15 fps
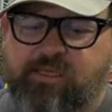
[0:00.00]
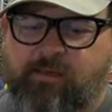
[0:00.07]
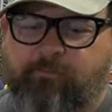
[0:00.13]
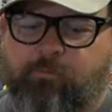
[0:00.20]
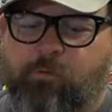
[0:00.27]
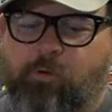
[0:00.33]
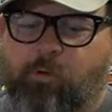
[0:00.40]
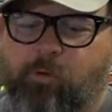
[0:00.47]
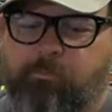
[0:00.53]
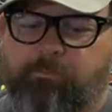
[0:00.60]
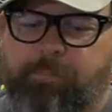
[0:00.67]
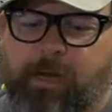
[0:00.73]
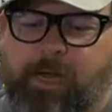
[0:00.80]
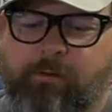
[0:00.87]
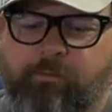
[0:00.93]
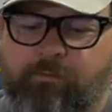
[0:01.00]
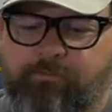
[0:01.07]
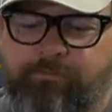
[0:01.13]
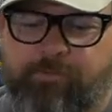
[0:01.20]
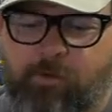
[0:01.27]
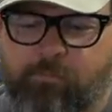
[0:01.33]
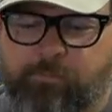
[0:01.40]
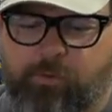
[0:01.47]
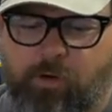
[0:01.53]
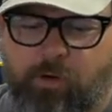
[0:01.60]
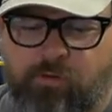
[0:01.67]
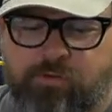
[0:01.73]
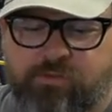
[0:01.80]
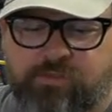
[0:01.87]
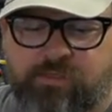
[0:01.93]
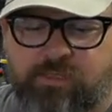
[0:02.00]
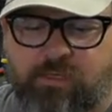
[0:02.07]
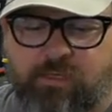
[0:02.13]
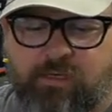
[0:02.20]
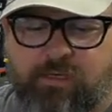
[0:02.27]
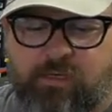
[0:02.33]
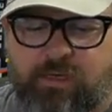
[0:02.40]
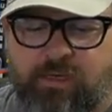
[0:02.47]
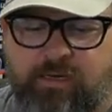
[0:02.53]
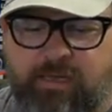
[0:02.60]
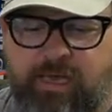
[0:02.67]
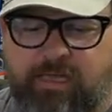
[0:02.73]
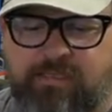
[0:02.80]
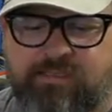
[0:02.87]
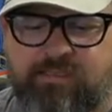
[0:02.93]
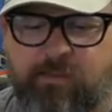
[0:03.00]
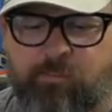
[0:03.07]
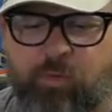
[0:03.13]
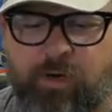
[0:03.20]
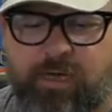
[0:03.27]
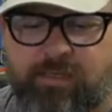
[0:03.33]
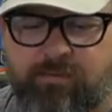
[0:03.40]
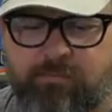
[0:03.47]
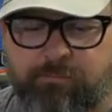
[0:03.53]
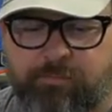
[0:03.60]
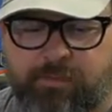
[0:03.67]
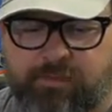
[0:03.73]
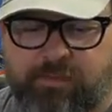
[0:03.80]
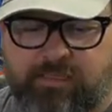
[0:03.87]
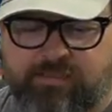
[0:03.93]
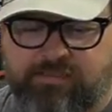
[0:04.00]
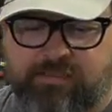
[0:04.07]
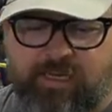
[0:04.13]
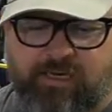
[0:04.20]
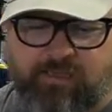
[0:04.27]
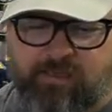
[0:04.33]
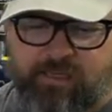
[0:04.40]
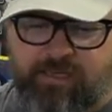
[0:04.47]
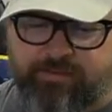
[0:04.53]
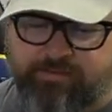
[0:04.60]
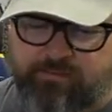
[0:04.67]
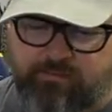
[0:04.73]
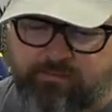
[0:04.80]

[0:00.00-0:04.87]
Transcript: several old Byron foam parts and it adds some weight, but it's not a lot.